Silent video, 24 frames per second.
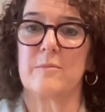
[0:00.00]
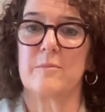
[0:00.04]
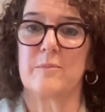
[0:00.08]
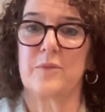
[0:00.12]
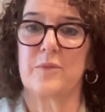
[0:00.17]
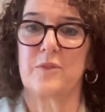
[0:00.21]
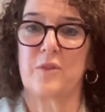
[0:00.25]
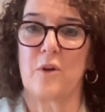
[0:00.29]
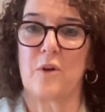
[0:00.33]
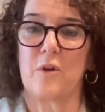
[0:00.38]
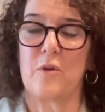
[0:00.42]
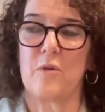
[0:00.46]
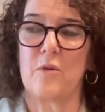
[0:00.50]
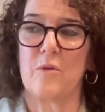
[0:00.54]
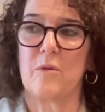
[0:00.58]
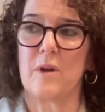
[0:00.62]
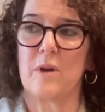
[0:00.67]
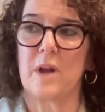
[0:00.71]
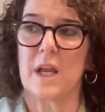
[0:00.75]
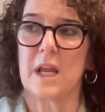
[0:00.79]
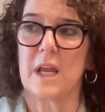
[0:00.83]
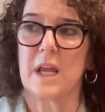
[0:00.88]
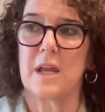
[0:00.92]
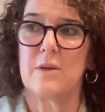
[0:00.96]
So
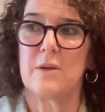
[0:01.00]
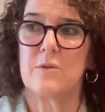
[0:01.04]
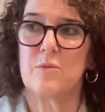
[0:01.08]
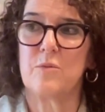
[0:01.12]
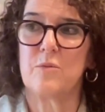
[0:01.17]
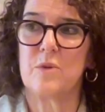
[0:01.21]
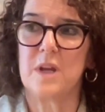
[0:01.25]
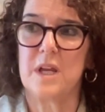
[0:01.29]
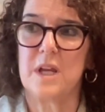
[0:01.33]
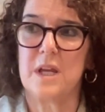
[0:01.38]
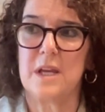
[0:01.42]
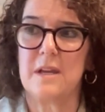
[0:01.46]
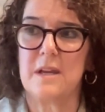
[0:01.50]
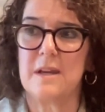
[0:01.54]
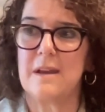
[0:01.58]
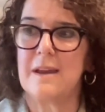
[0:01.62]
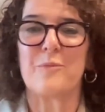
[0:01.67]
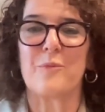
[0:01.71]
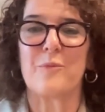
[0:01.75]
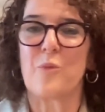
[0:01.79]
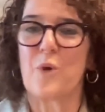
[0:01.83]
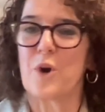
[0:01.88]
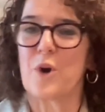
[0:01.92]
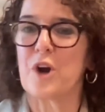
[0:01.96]
can we
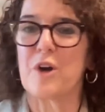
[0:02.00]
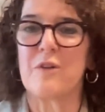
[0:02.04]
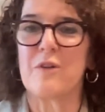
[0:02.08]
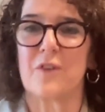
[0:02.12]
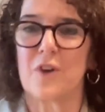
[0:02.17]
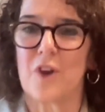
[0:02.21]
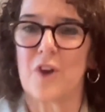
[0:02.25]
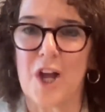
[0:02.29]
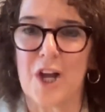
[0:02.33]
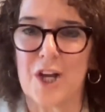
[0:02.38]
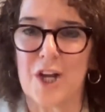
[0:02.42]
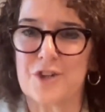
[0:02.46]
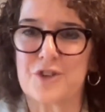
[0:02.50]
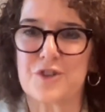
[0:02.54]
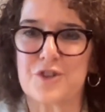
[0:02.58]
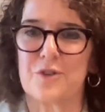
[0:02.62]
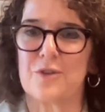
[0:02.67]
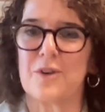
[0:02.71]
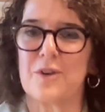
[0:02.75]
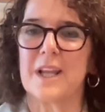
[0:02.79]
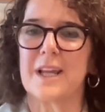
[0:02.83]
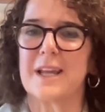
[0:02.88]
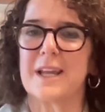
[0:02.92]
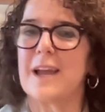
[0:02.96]
work over lunch,
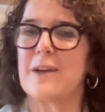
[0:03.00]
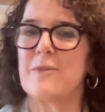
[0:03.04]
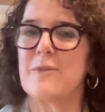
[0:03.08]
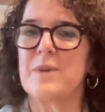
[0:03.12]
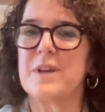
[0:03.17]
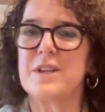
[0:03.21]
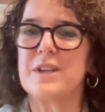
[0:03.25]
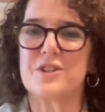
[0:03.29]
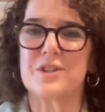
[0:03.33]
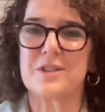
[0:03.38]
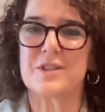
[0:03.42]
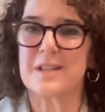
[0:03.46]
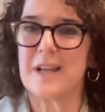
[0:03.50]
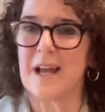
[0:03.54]
or like, can we just,